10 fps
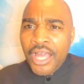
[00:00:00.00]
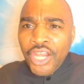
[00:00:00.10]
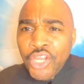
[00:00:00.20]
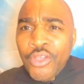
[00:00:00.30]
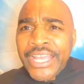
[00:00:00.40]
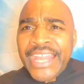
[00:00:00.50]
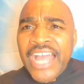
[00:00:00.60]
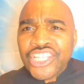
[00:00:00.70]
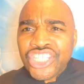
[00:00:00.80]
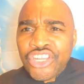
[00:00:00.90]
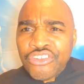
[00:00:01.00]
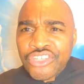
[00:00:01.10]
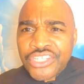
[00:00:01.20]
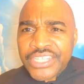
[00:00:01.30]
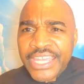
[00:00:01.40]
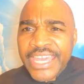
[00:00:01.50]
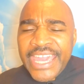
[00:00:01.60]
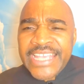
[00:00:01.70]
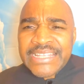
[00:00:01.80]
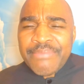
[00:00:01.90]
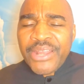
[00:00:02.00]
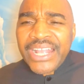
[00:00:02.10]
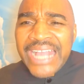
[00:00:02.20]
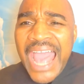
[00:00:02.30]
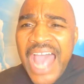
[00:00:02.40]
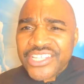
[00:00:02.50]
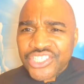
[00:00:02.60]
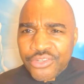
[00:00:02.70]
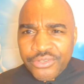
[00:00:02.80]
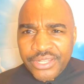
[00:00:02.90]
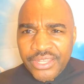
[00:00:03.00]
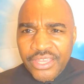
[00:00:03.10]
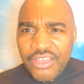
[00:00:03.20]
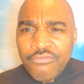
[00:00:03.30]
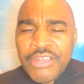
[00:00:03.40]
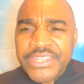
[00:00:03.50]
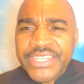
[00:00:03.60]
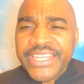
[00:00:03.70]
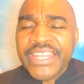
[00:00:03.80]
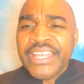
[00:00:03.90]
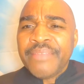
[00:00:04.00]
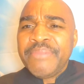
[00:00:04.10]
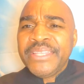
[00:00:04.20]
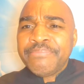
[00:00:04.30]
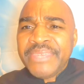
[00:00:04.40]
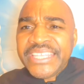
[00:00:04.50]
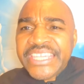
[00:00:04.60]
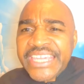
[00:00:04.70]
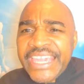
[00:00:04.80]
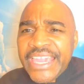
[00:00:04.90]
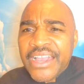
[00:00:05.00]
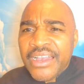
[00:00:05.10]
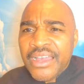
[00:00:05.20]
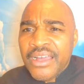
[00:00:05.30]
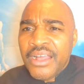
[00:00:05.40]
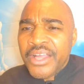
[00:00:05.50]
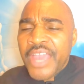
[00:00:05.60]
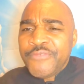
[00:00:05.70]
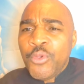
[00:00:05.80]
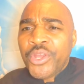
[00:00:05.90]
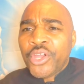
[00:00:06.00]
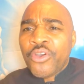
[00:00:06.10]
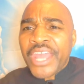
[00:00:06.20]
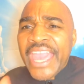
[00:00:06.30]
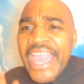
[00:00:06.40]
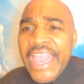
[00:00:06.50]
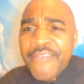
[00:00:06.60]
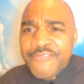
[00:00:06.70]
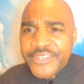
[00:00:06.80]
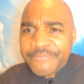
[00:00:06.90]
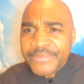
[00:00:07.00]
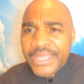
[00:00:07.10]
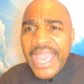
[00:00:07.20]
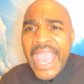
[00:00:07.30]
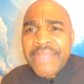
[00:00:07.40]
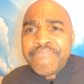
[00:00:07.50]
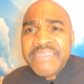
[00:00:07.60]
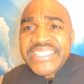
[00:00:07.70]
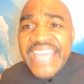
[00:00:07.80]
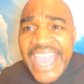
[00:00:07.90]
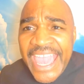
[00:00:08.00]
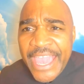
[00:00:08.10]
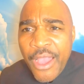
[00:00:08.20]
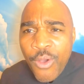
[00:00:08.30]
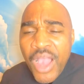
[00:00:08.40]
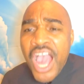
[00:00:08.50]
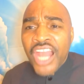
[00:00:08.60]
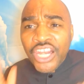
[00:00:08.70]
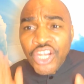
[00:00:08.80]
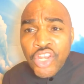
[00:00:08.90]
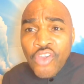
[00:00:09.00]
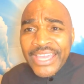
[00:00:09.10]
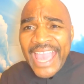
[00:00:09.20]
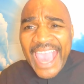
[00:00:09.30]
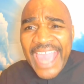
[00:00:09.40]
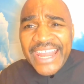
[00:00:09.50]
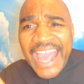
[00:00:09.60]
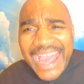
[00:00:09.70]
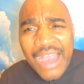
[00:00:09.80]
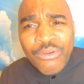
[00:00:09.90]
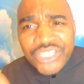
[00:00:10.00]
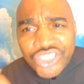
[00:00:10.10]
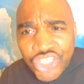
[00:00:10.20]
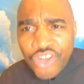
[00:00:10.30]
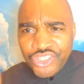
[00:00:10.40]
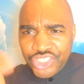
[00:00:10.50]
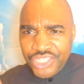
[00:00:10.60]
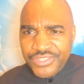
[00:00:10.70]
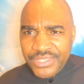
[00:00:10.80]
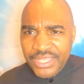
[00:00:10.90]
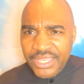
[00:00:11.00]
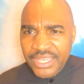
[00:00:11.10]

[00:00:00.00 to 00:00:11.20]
Look at our churches. It's about a concert rather than being, being care if you want to go to heaven and miss hell. Look at our churches.